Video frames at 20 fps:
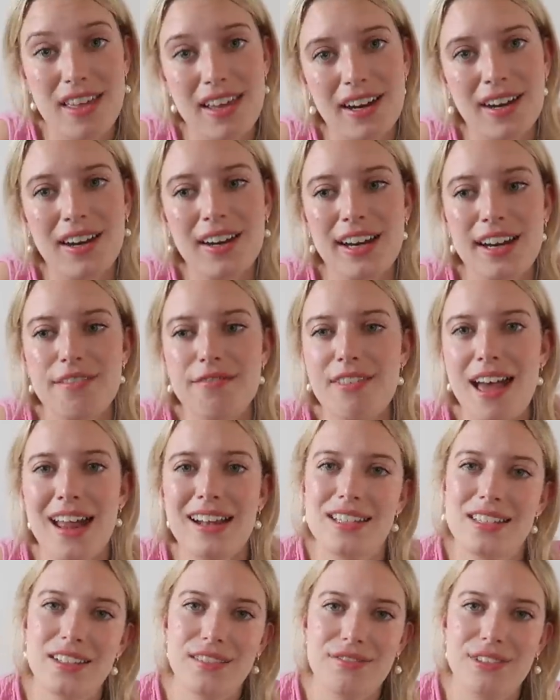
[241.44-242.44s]
there, if
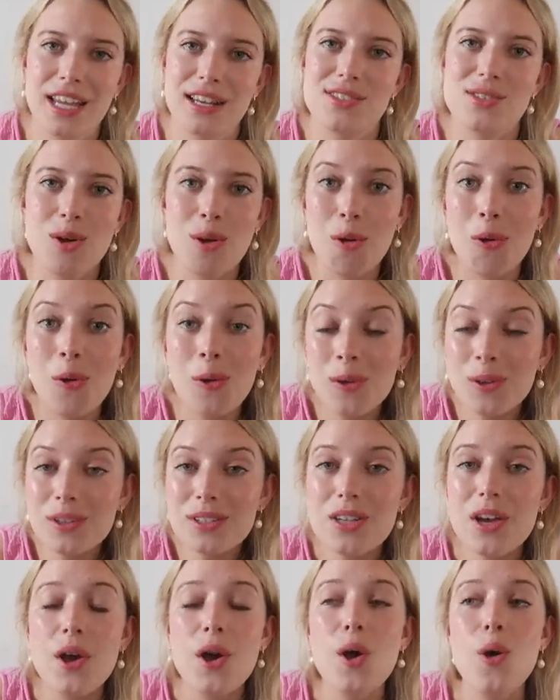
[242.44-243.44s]
that stuff gets
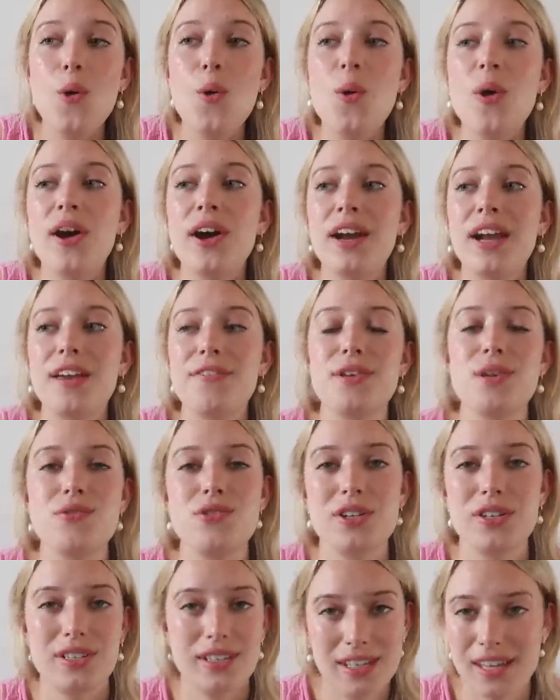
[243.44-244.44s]
old, or if you
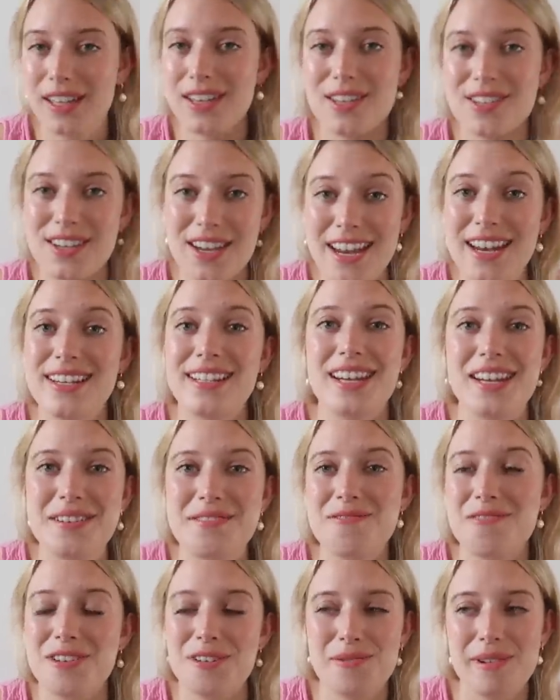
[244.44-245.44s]
just can
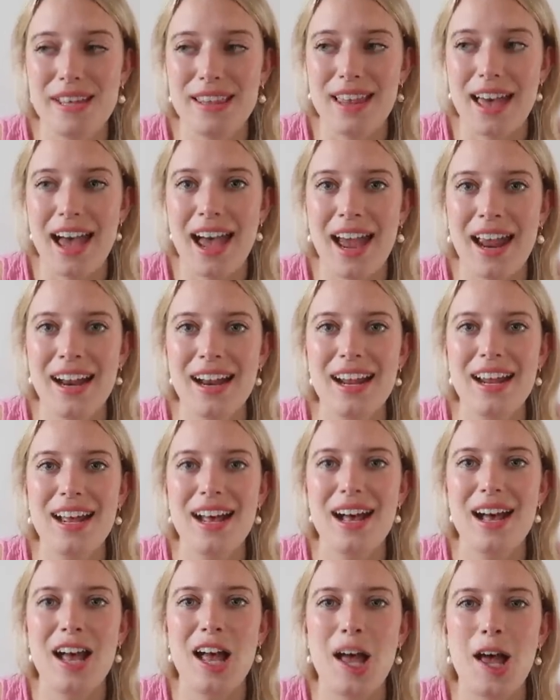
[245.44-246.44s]
continue doing that.
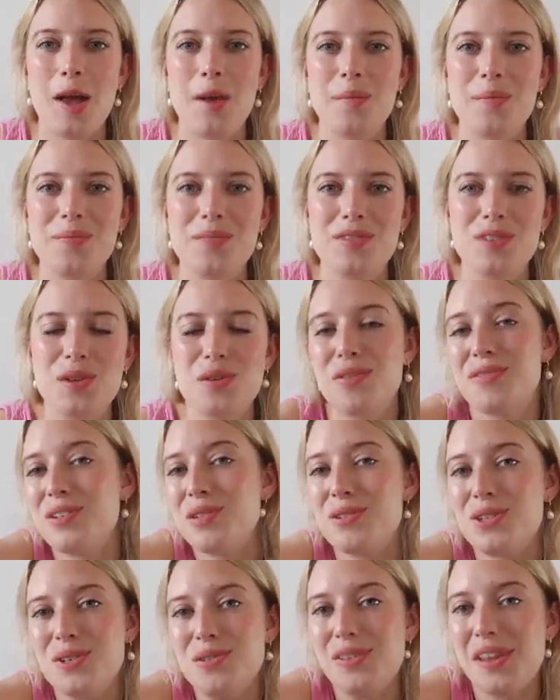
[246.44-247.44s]
Um, so if
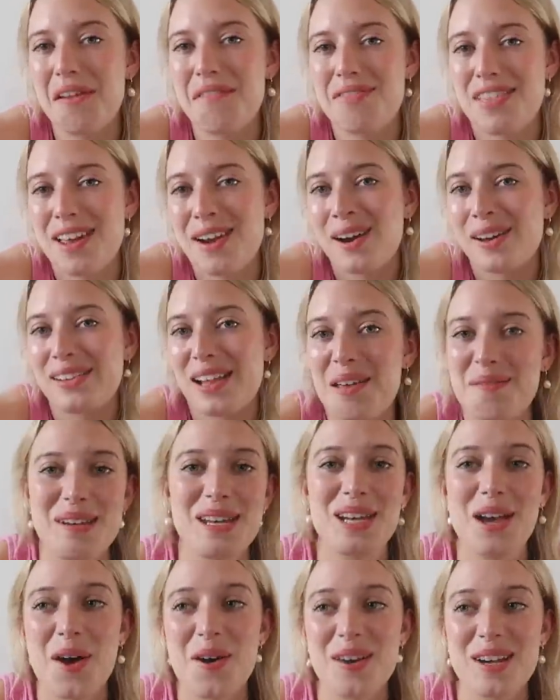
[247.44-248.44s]
you do live there, let me
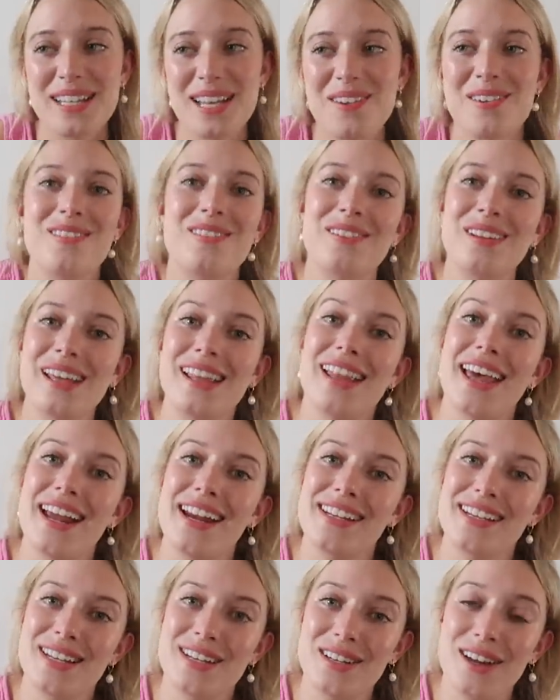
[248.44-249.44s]
know, because I would really
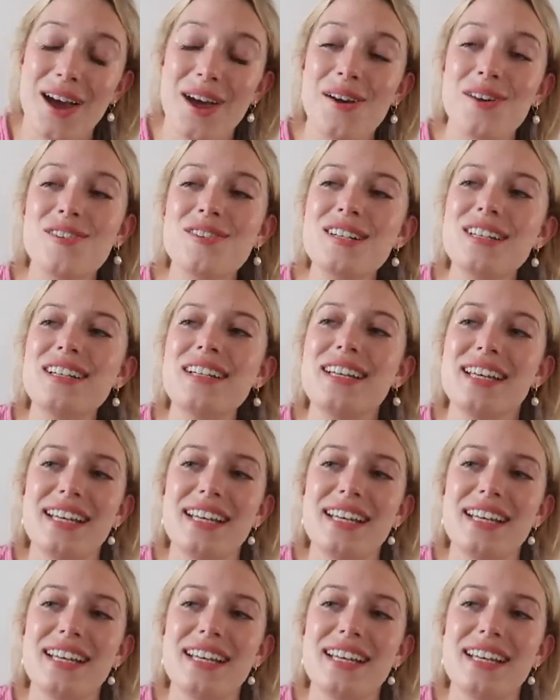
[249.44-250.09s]
like to know.